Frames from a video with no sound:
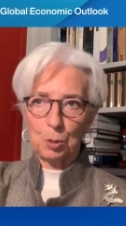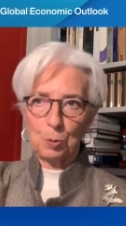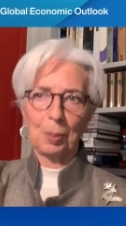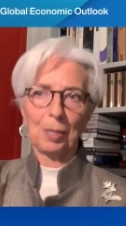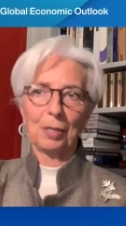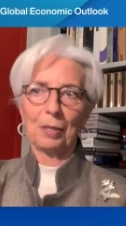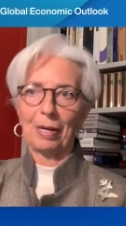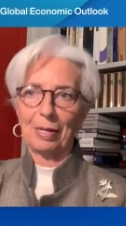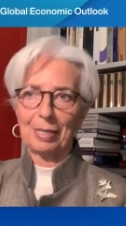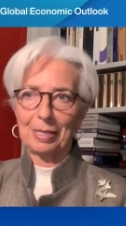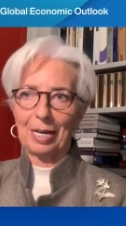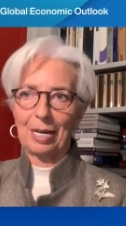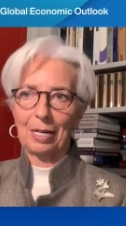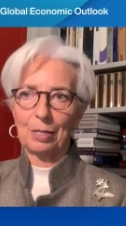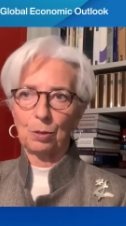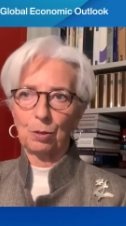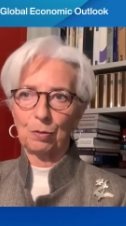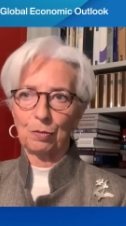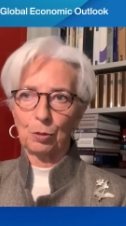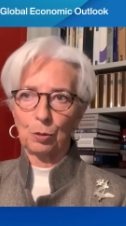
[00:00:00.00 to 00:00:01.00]
spiraling
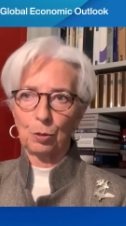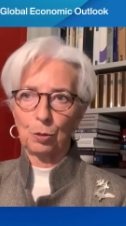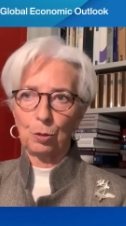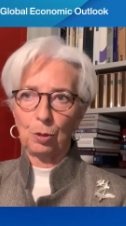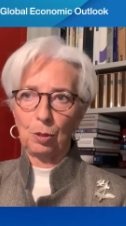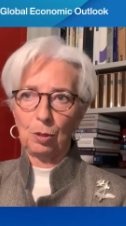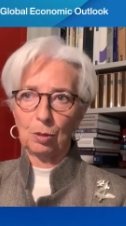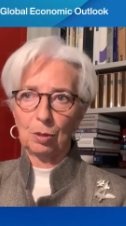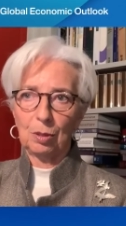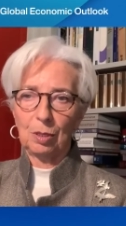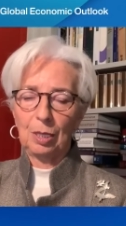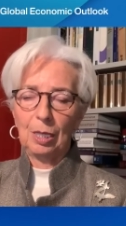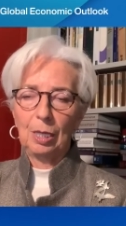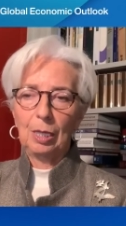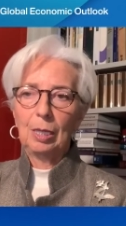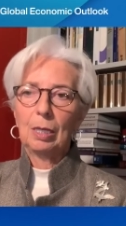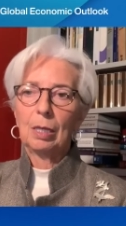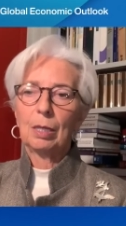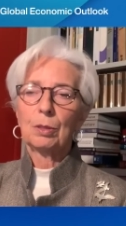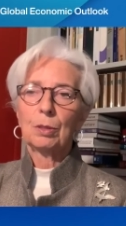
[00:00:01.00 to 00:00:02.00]
out of control.
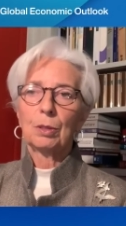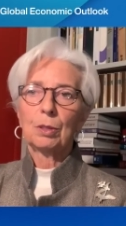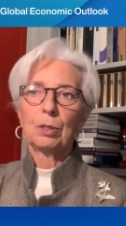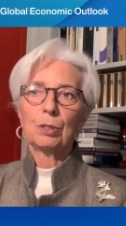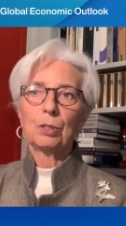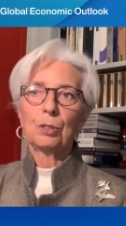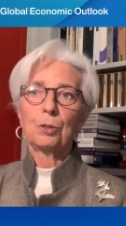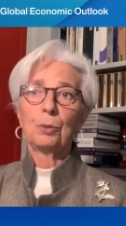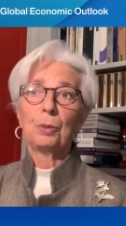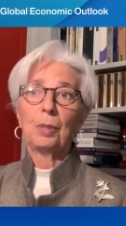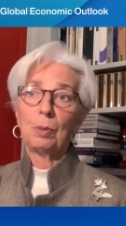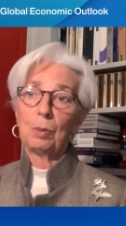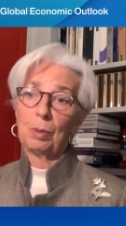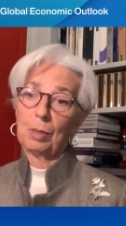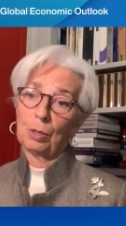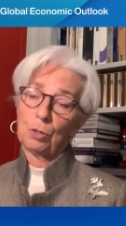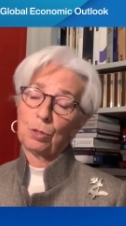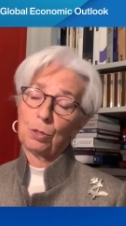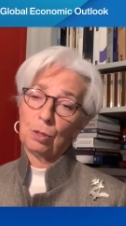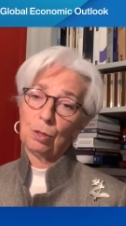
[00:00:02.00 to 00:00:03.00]
On the contrary,
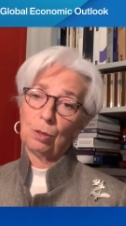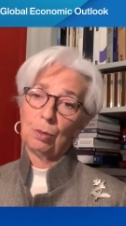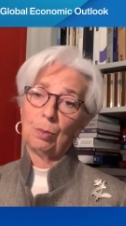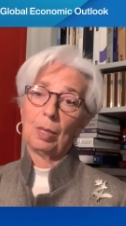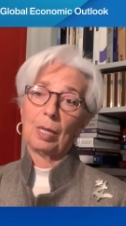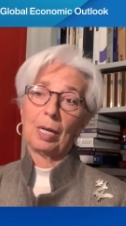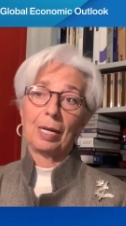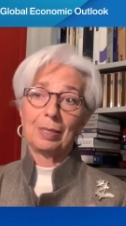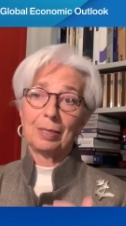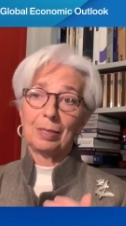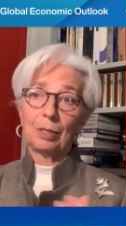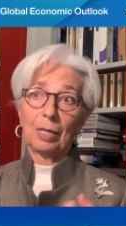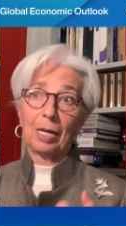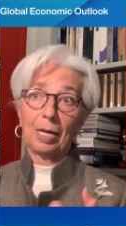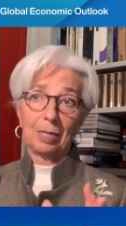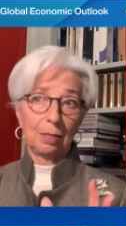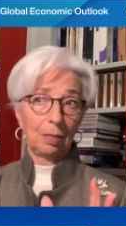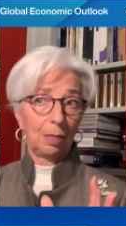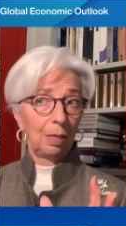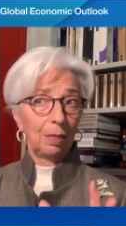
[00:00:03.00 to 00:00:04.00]
we assume, and
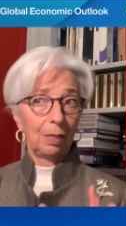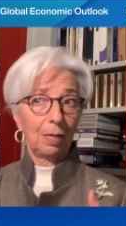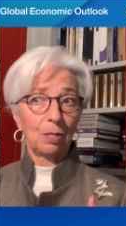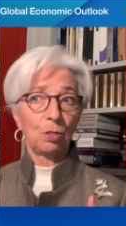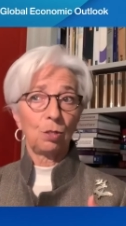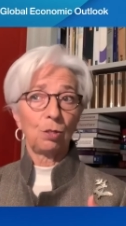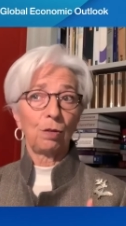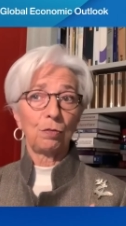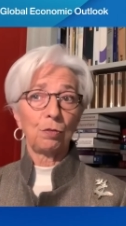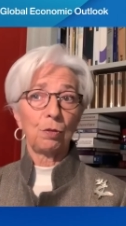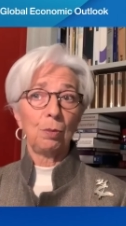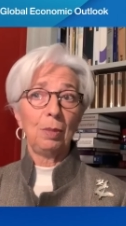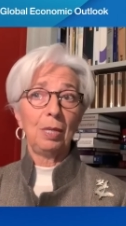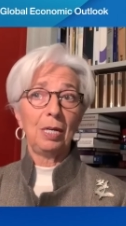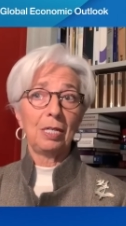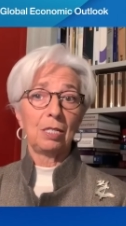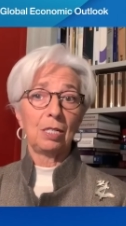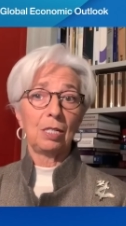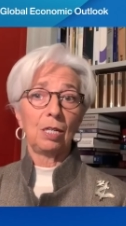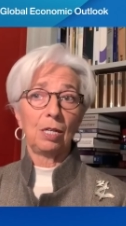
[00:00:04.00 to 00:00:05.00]
again, lesson of
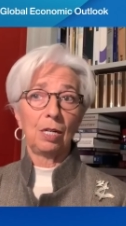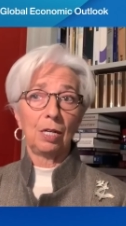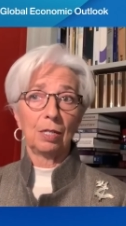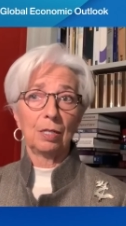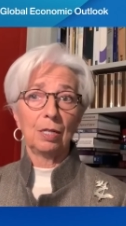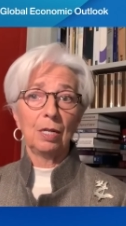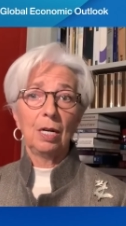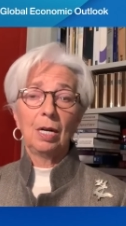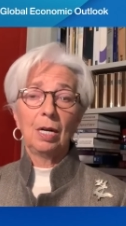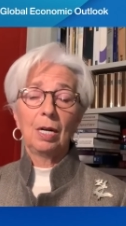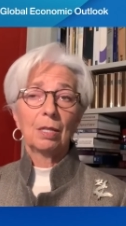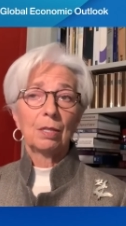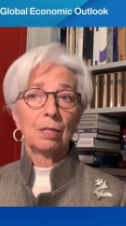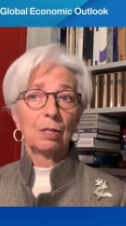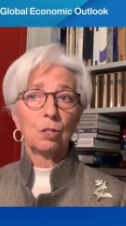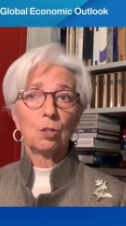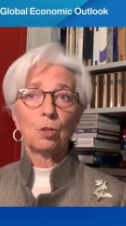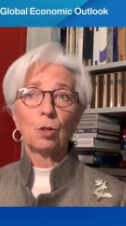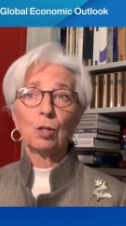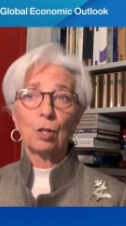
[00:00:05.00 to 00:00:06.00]
humility here,
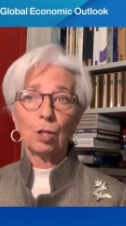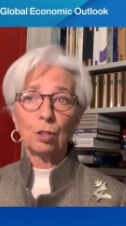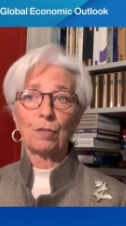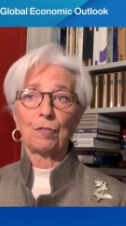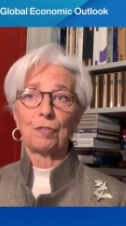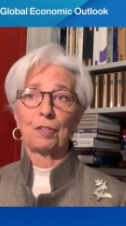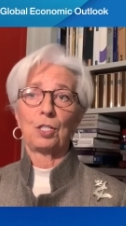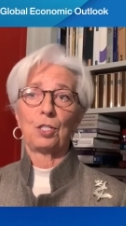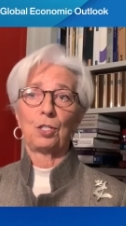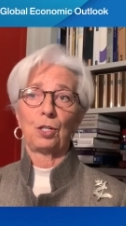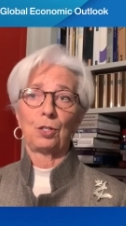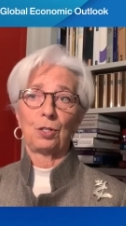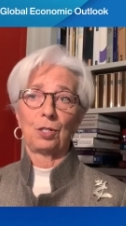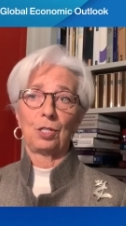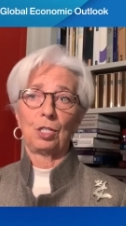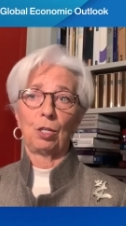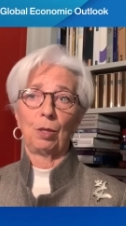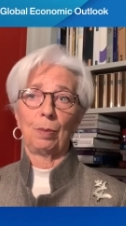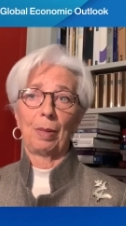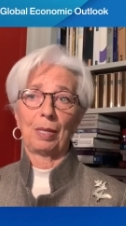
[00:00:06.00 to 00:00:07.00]
there is a lot of
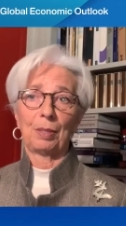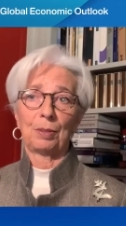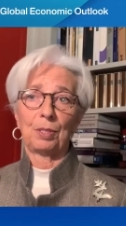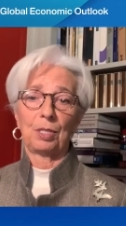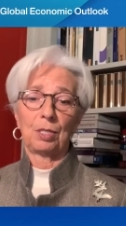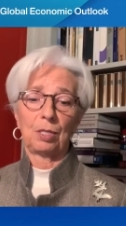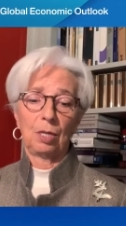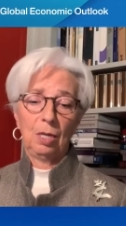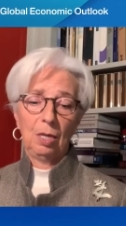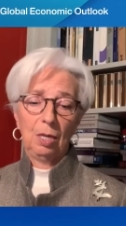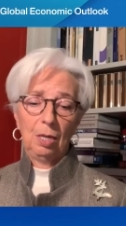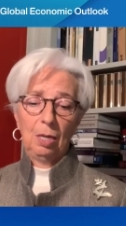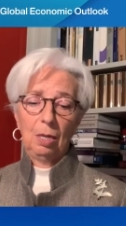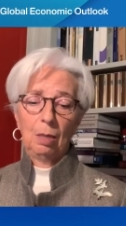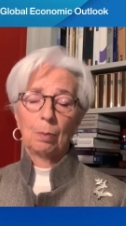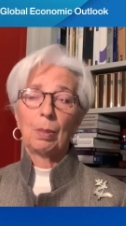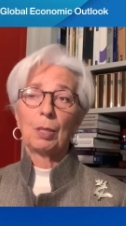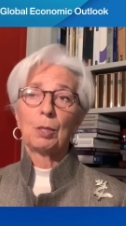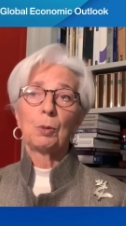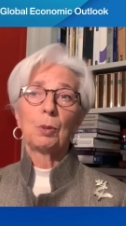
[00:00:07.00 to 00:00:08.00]
uncertainty about it.
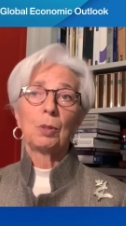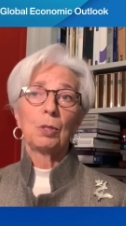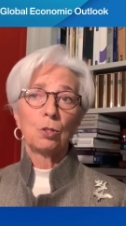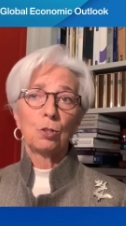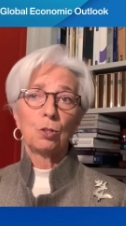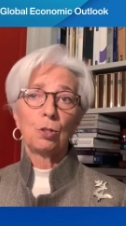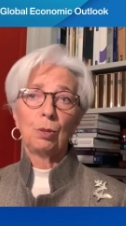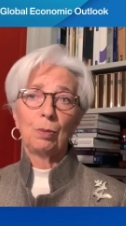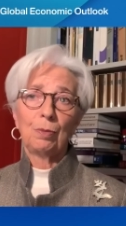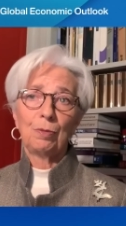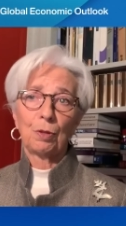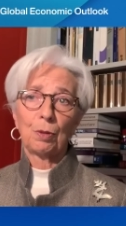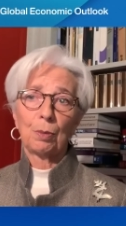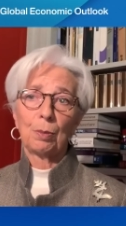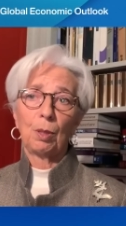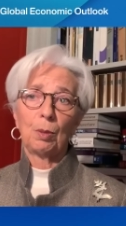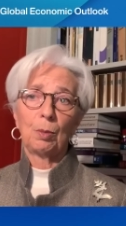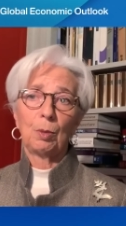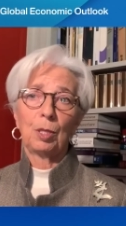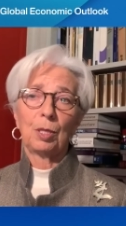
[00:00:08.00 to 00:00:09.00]
But we assume for the
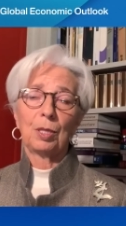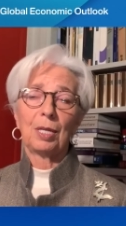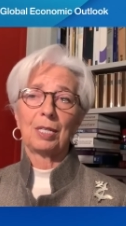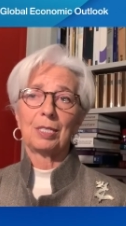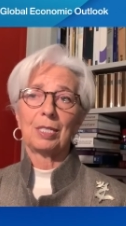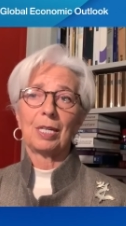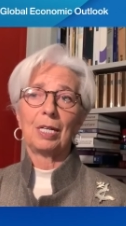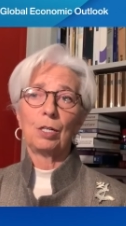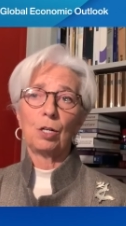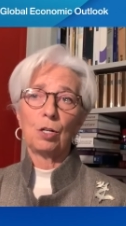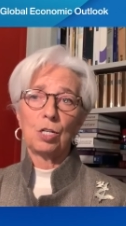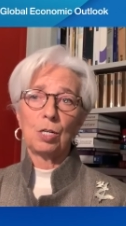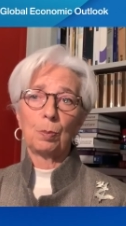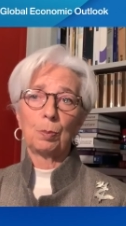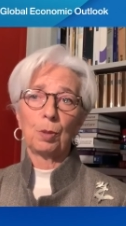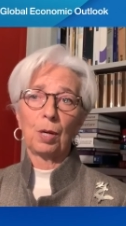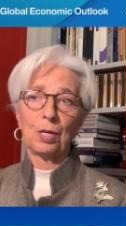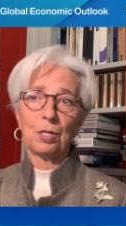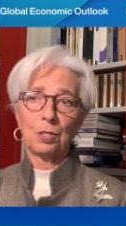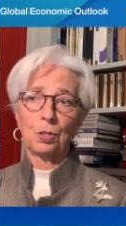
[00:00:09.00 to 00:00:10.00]
moment that
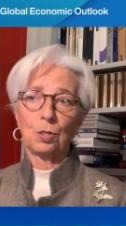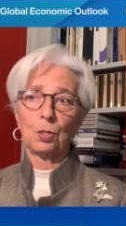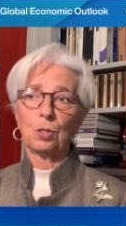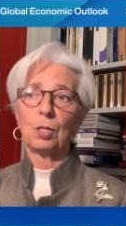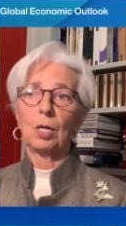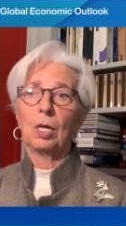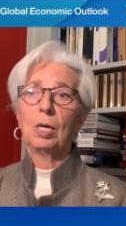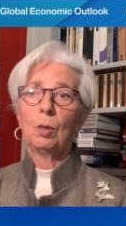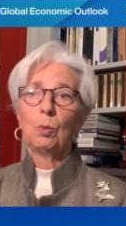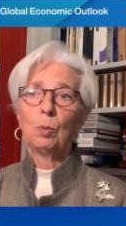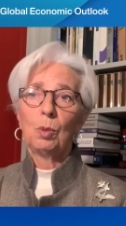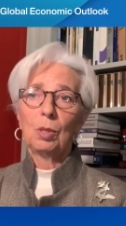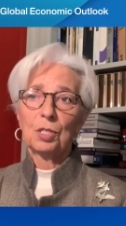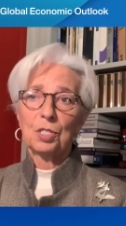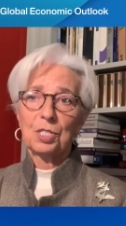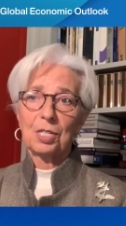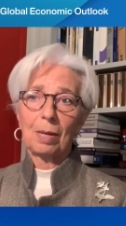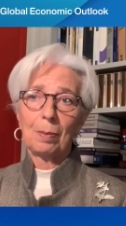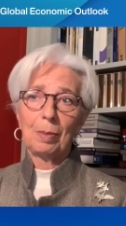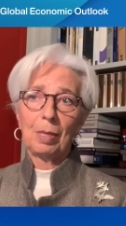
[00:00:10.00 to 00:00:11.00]
energy prices will
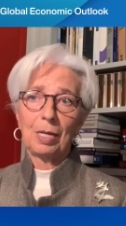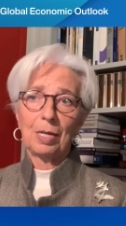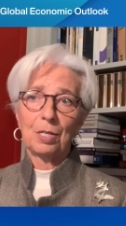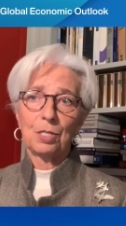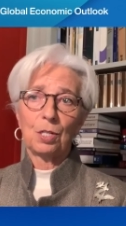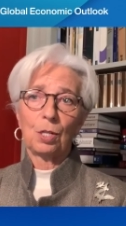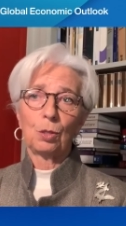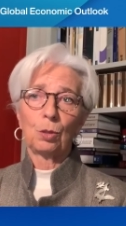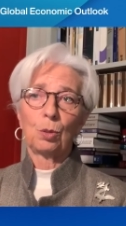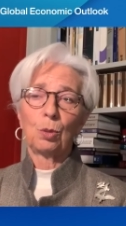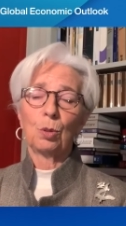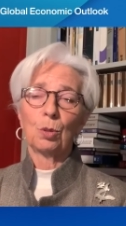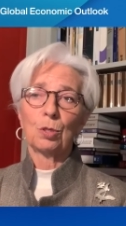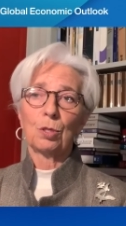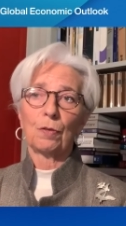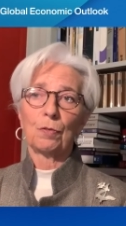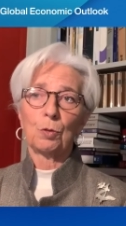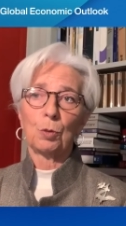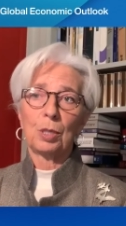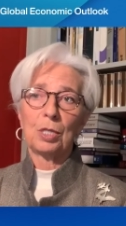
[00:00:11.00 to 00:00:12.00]
stabilize in the
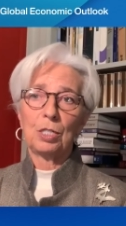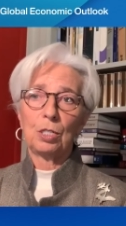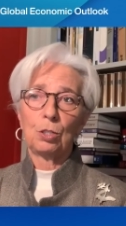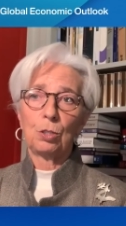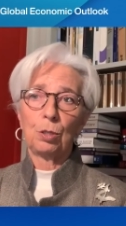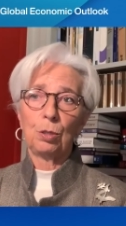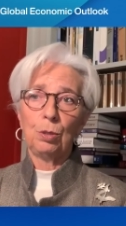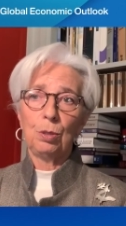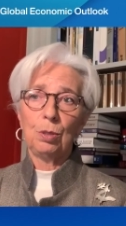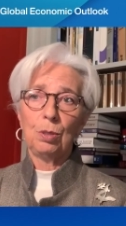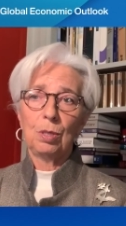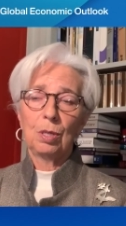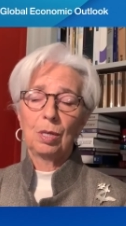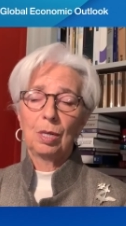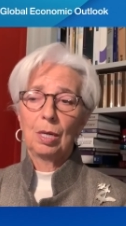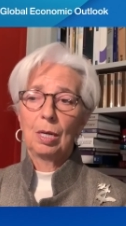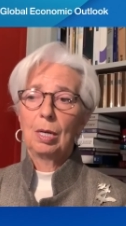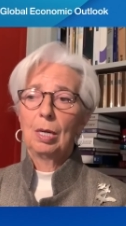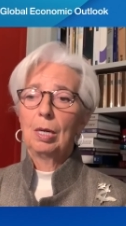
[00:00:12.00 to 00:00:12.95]
course of 22,